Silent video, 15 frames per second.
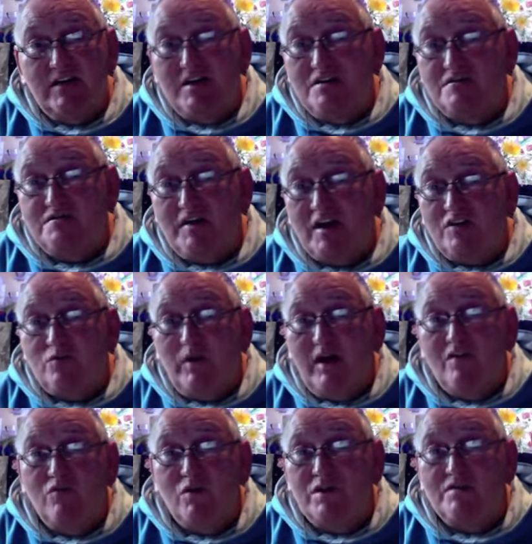In fact, we
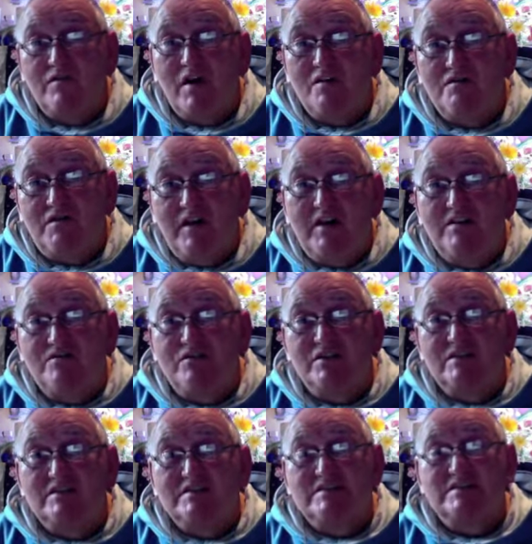have one of our
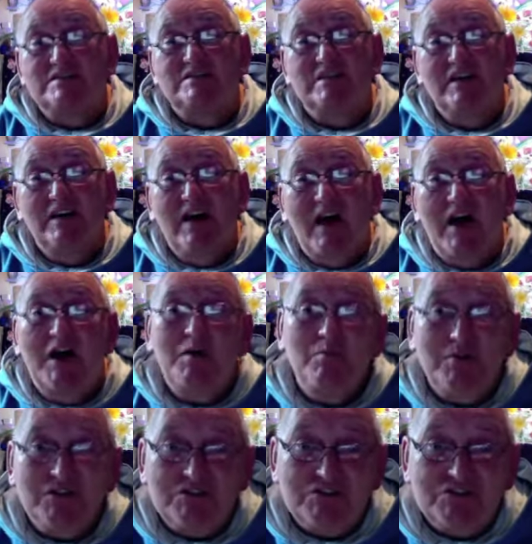favourites,
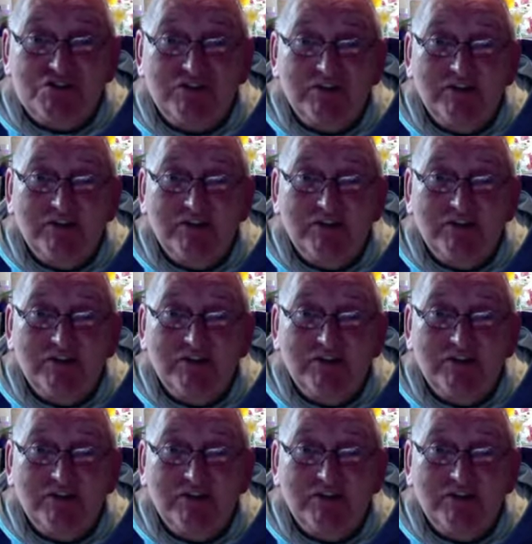Hamish,